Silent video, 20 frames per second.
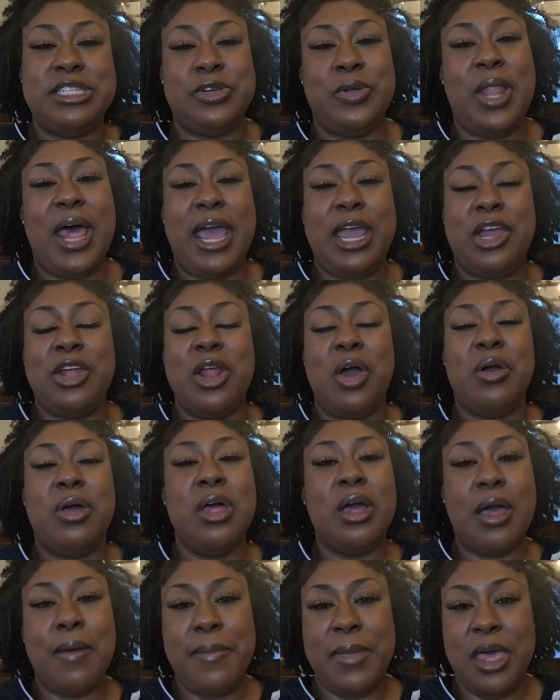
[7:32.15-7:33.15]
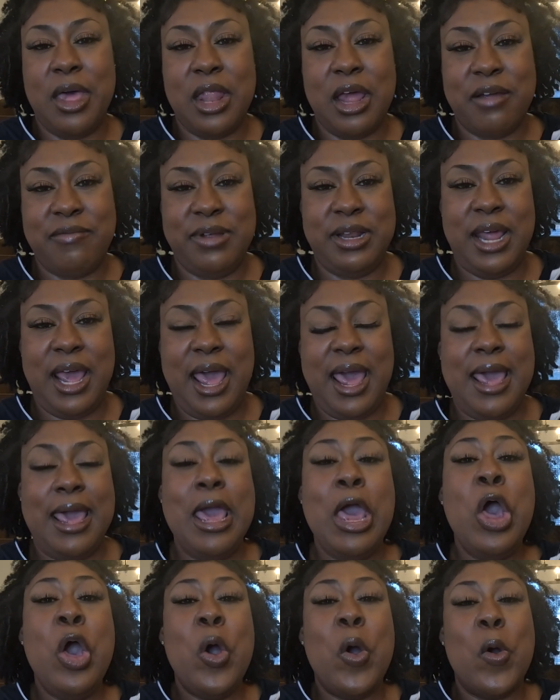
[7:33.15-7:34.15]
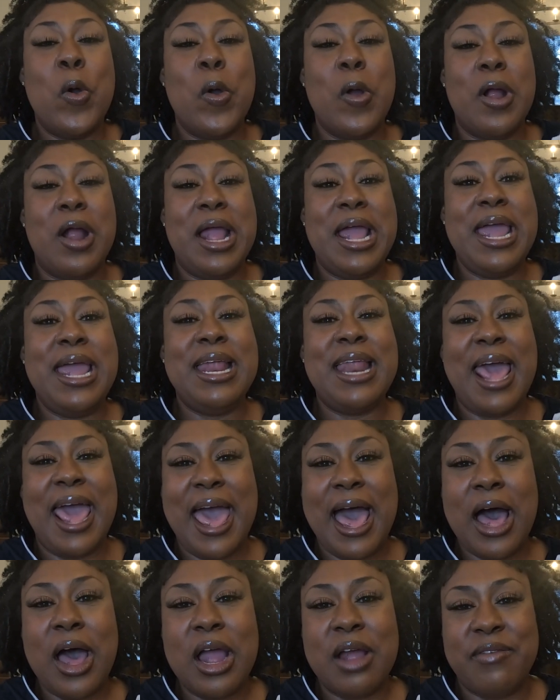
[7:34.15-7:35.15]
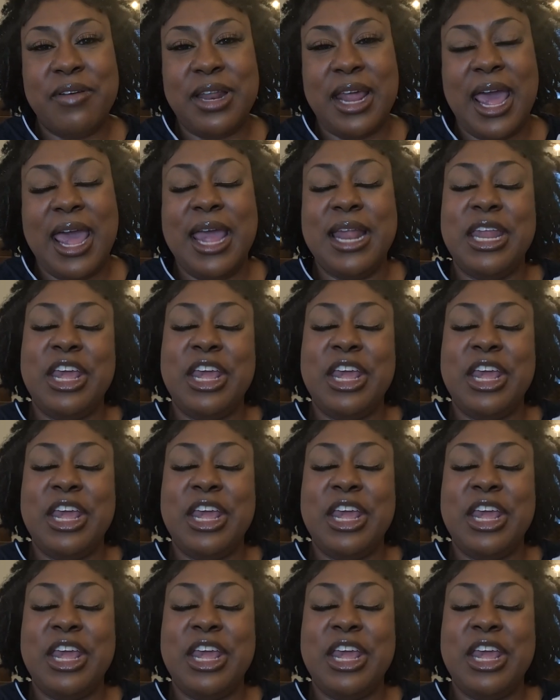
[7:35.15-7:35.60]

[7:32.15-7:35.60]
to cook a meal every day or eat out every day,